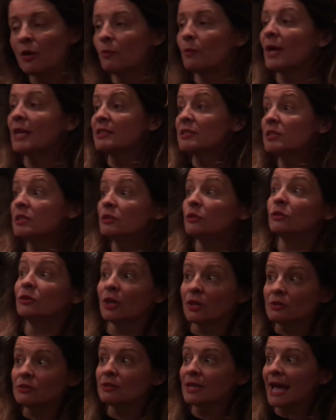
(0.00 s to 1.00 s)
We actually
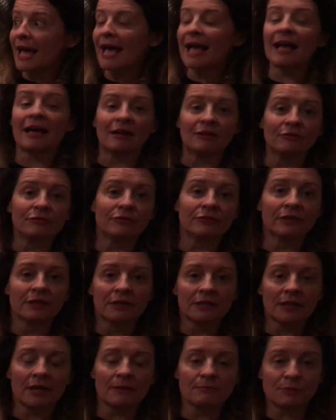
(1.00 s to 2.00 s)
don't have
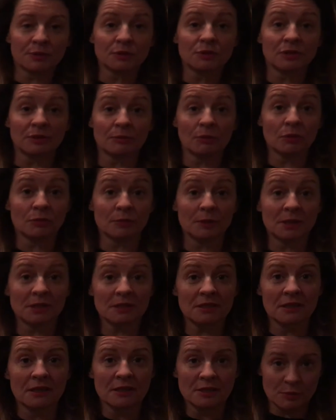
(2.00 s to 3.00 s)
a building
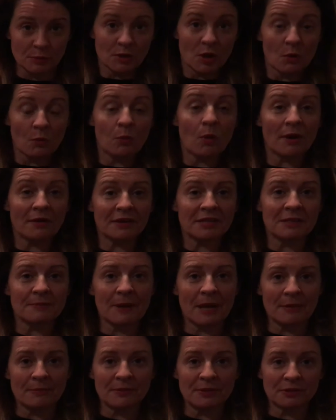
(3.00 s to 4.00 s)
movement, so we're not worried
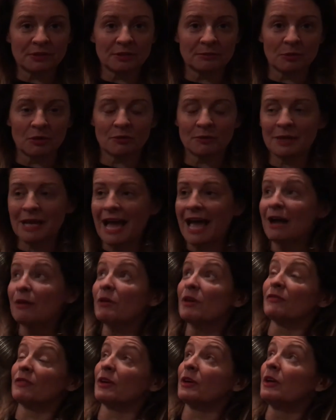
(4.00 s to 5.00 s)
about building movement.
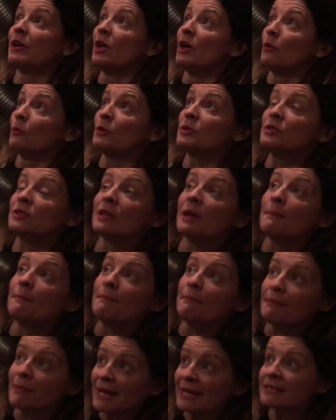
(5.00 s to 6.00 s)
However, we're doing a
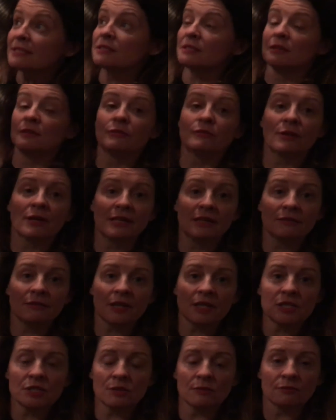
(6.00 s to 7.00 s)
massive
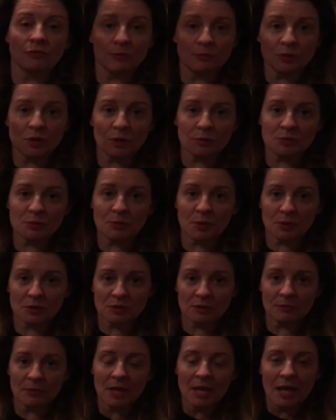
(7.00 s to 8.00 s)
renovation from top to
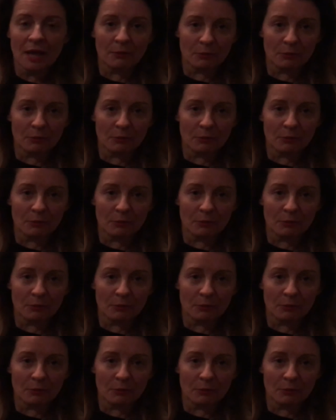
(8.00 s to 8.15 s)
bottom.